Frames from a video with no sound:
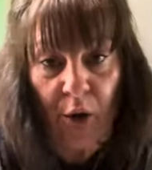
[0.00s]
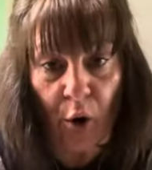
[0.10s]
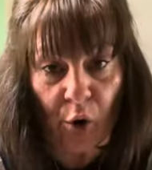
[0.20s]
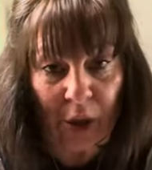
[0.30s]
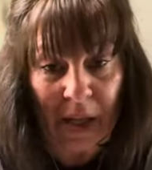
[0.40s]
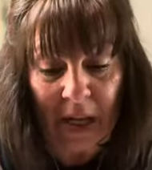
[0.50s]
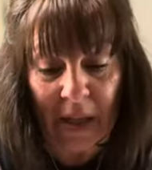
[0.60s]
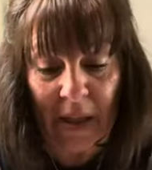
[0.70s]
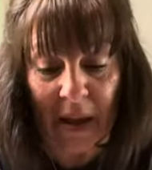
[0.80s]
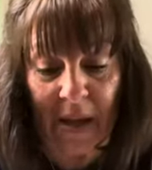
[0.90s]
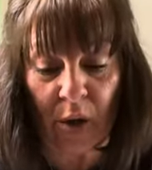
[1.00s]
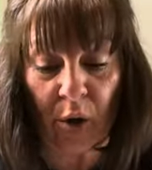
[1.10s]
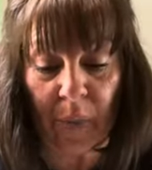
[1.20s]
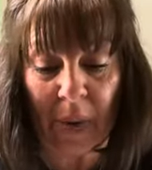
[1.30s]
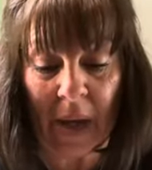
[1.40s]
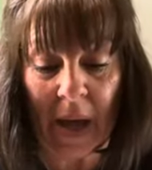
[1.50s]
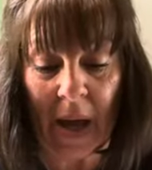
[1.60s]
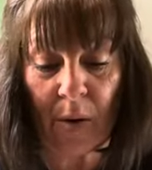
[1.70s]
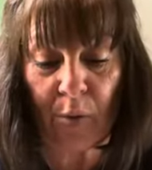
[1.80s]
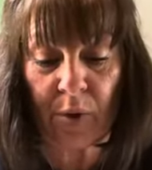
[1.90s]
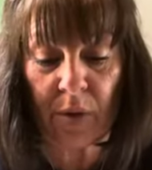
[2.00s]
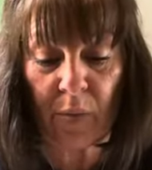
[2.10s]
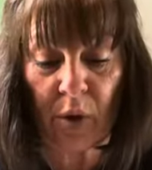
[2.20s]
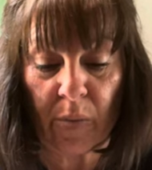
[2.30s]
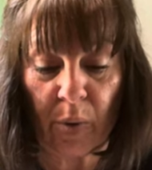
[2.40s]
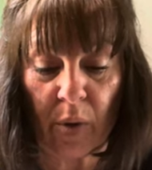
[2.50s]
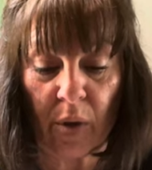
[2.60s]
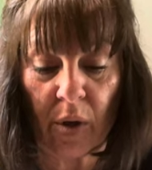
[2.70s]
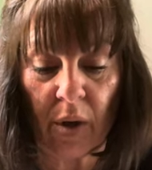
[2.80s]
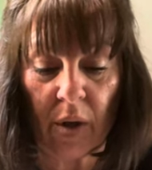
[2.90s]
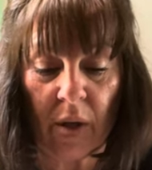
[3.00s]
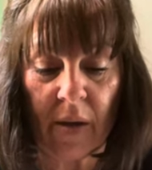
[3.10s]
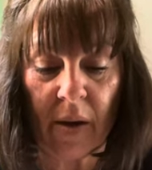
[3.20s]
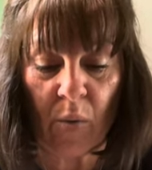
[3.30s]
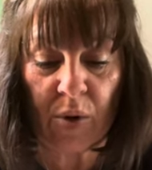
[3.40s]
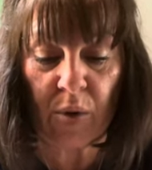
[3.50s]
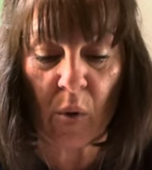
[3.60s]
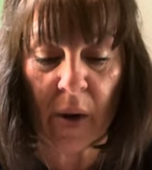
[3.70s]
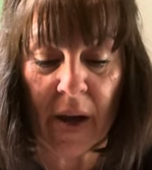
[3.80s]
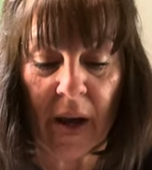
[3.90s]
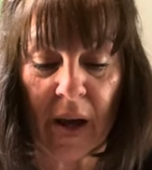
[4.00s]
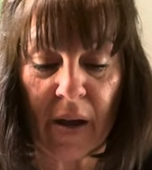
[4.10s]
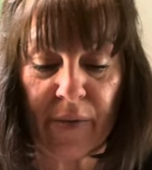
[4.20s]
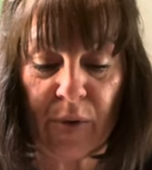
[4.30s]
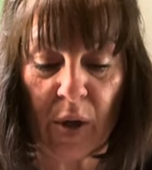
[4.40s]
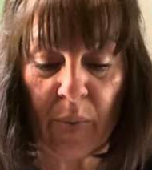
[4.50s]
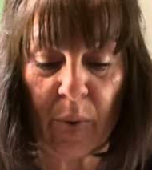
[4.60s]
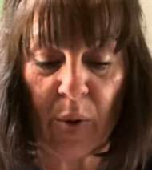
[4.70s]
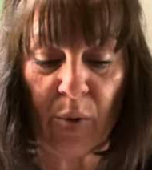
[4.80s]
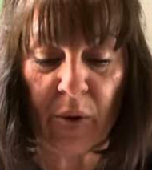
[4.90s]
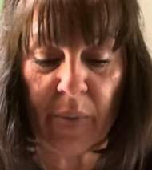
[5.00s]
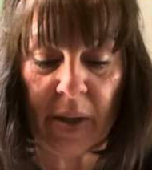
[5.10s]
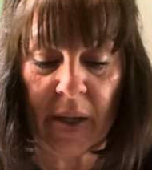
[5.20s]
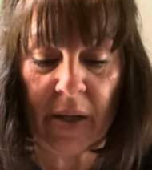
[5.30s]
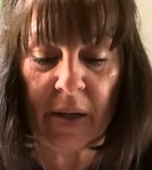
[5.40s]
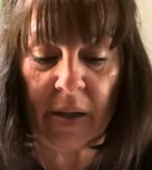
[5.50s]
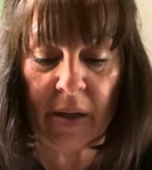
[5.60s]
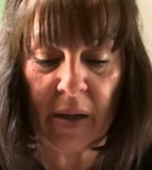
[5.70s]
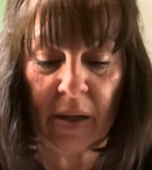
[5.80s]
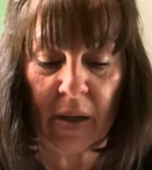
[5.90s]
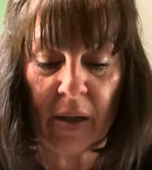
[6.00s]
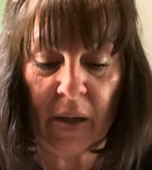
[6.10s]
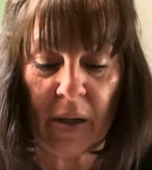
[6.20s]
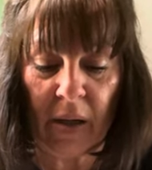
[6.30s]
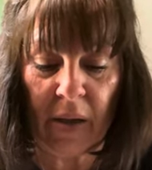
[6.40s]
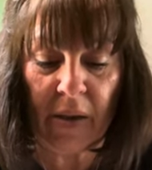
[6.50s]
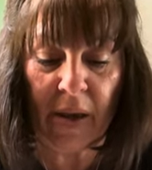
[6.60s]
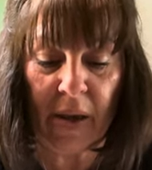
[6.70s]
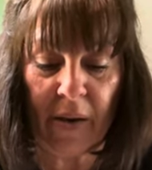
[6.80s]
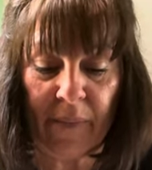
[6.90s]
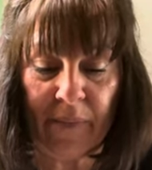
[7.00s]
not going to eat that, you're going to pick it out. I'm going to put, that wasn't quite half, so I'll put another bit in there.